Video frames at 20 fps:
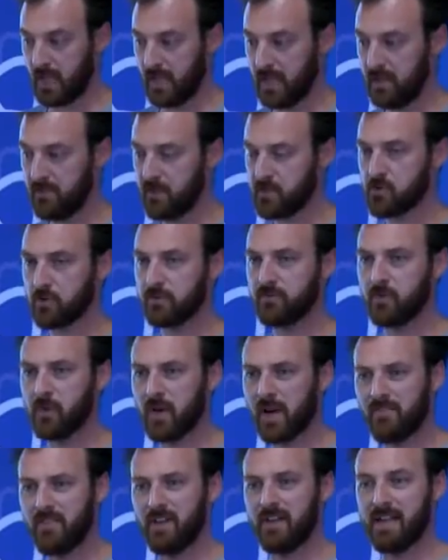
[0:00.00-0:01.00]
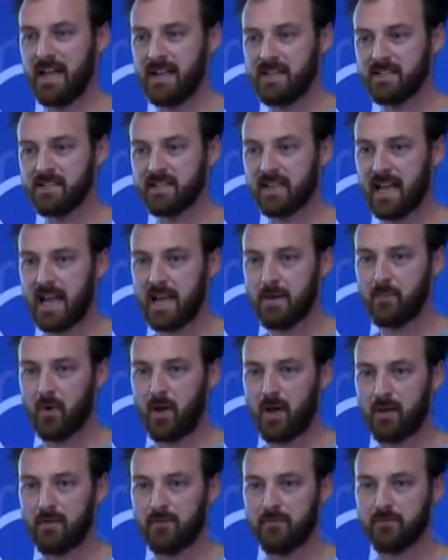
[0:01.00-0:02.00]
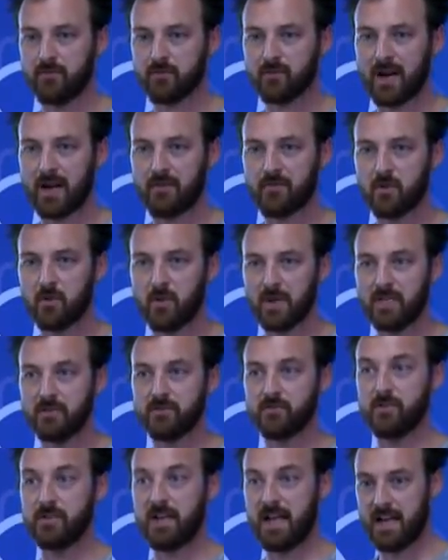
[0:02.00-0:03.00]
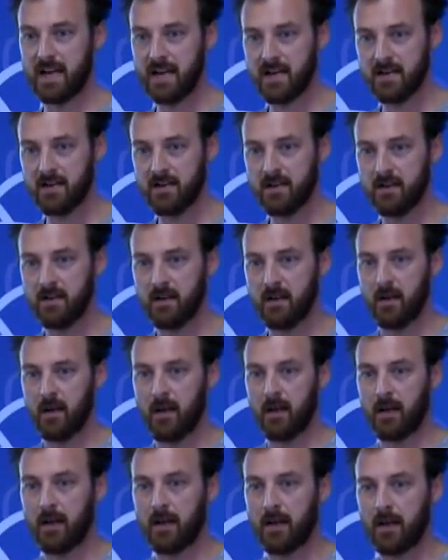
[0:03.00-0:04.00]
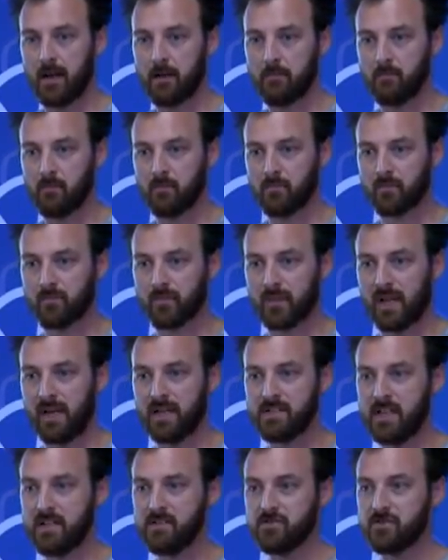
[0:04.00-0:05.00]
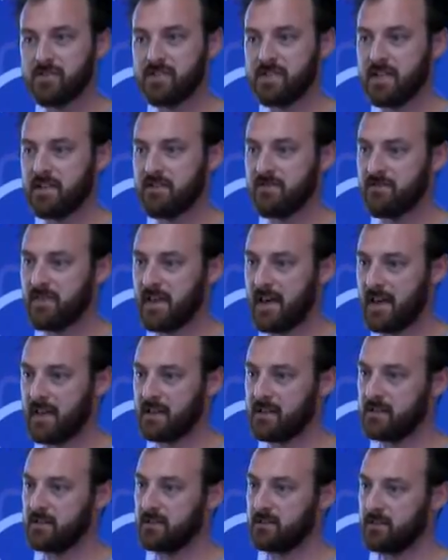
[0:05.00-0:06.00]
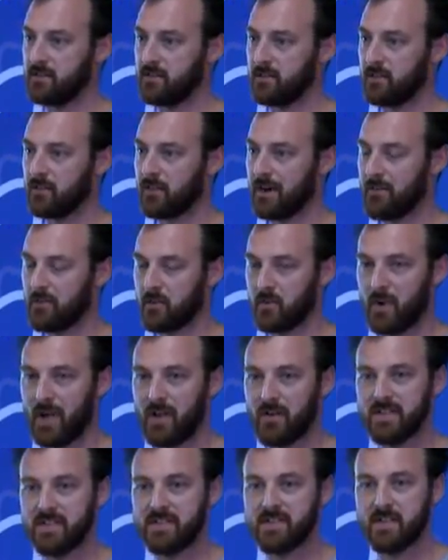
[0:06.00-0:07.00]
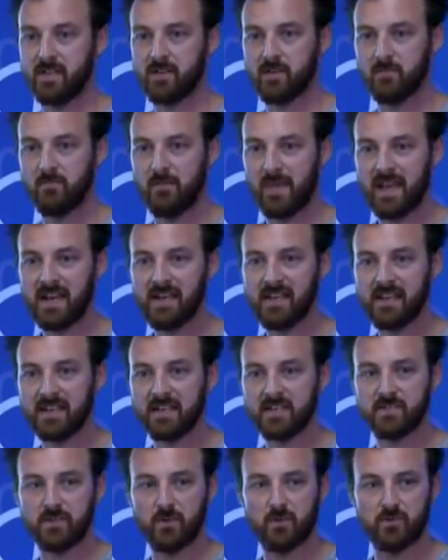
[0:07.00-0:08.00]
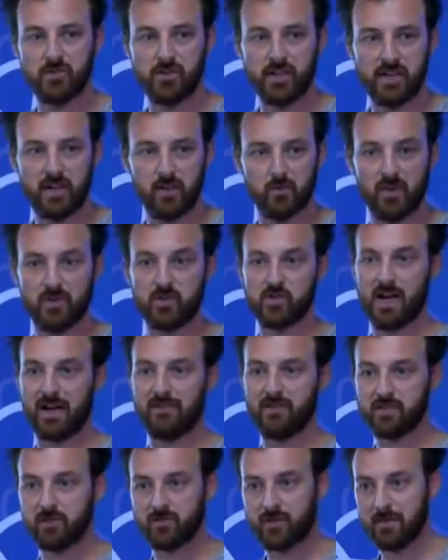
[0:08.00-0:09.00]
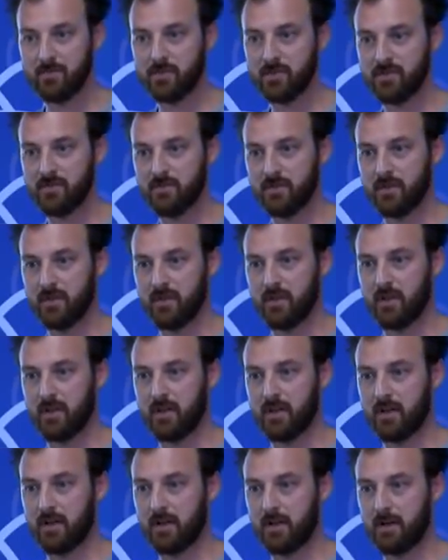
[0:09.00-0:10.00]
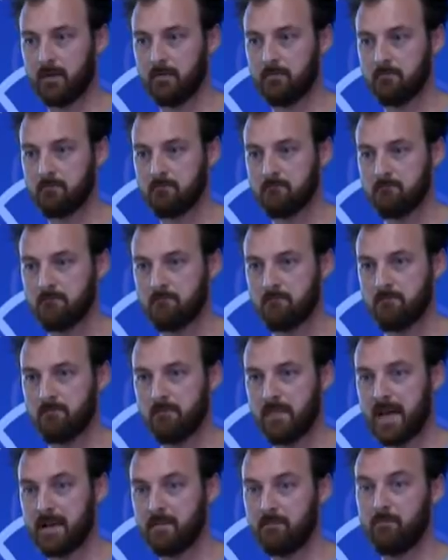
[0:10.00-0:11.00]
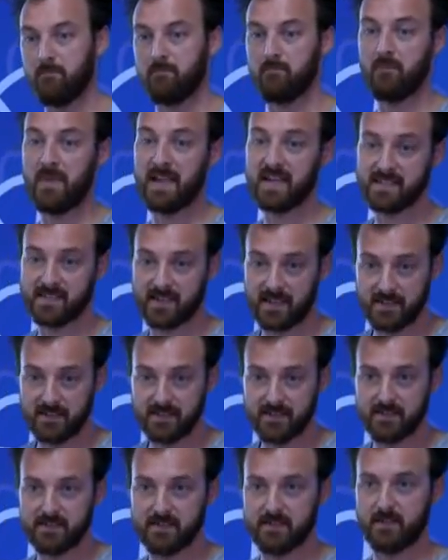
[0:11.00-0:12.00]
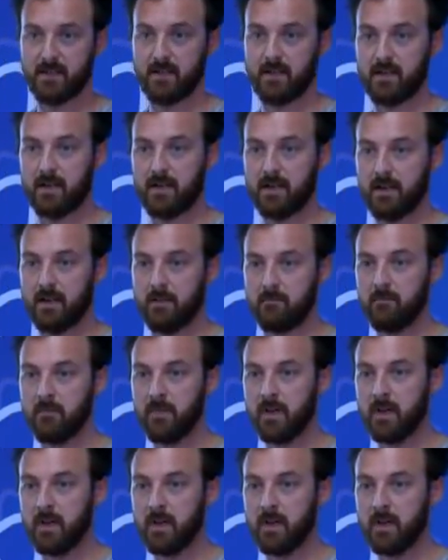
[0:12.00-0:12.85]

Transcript: if you sort of look at the landscape of GraphQL today, it's interesting that GraphQL is still mainly associated with JavaScript. That makes sense. It